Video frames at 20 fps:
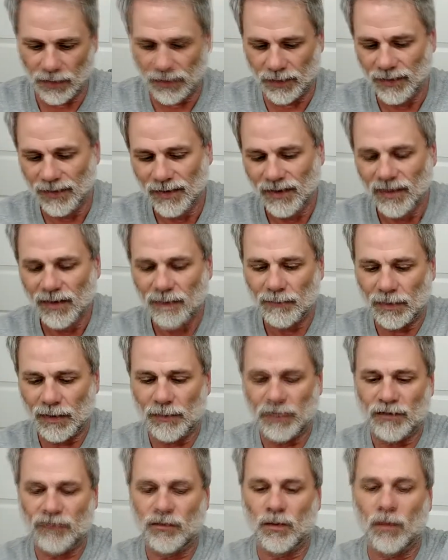but
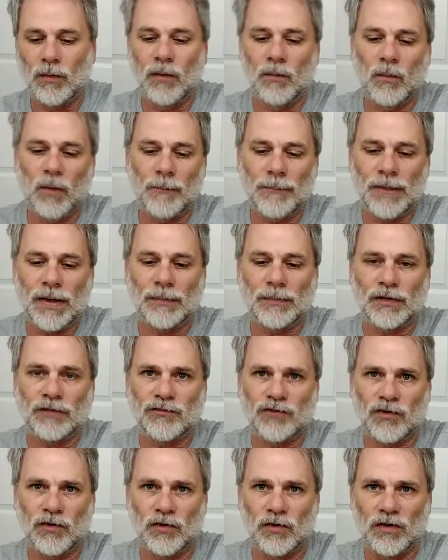anyway, so it won't be able to
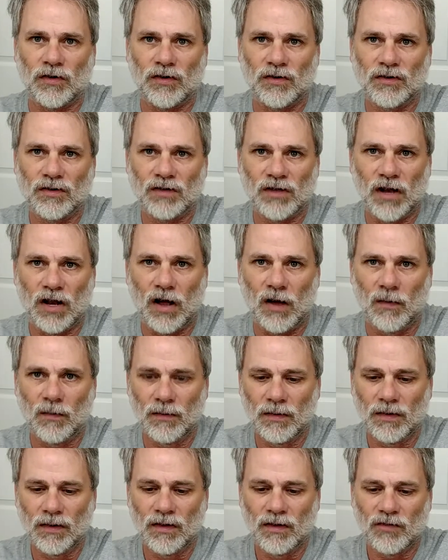turn, you know?
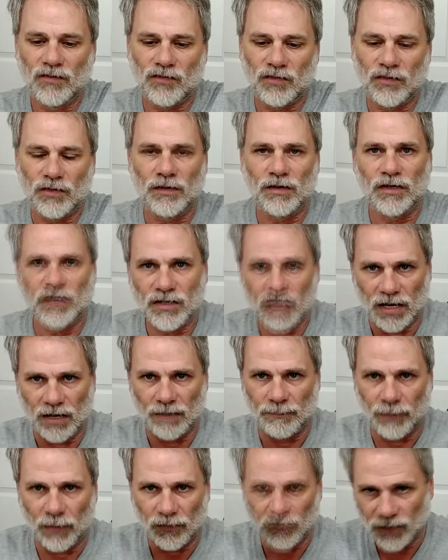So you get your
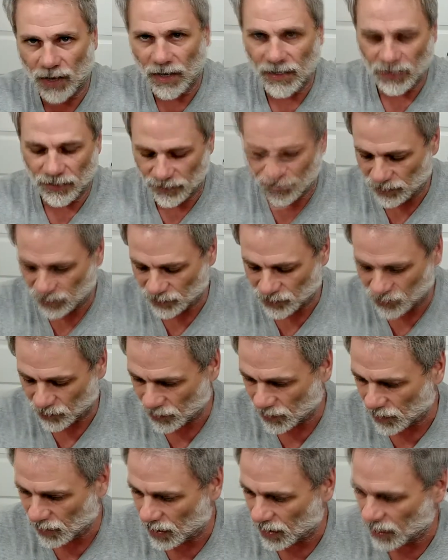bolt on there, you can
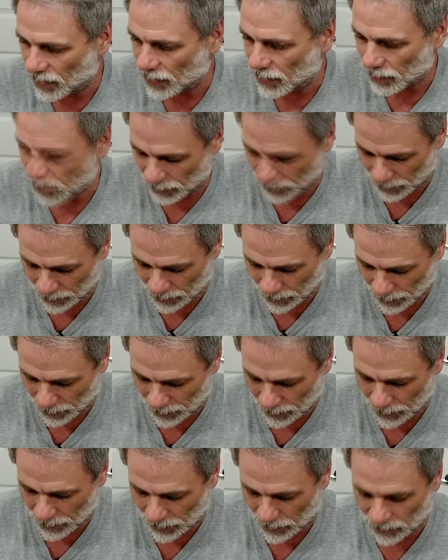turn it on and, and,
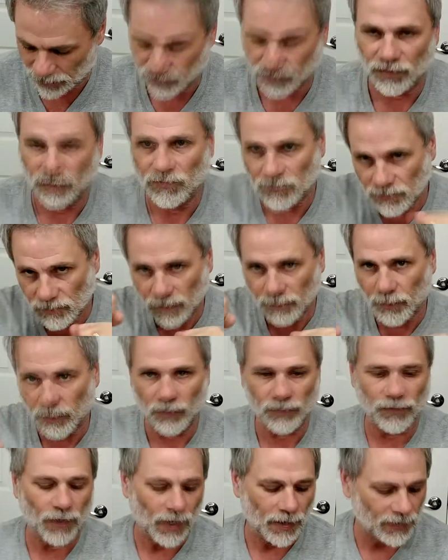and uh, turn the
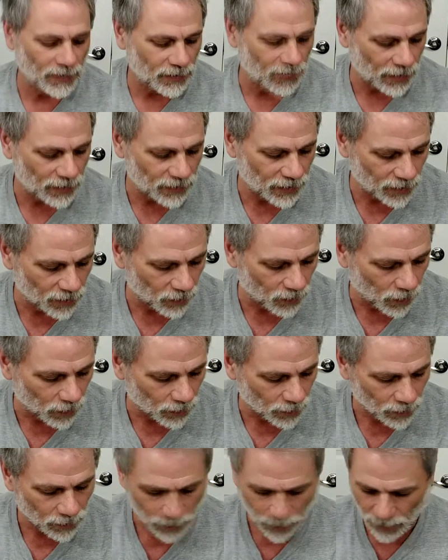bolt on and, and get it
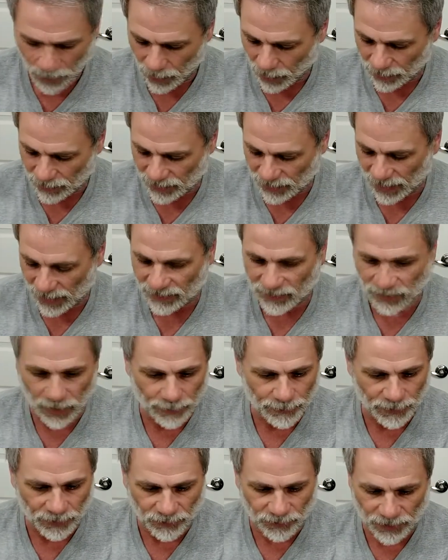all uh, connected
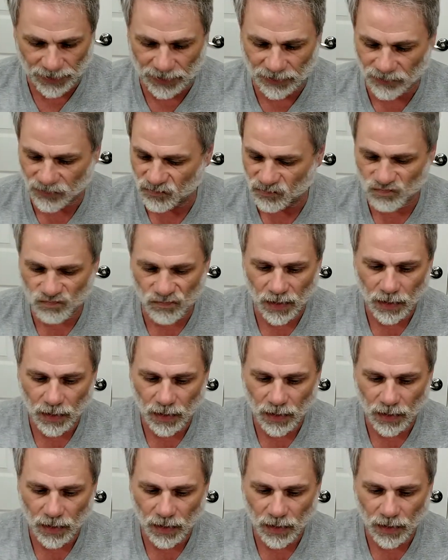up and everything's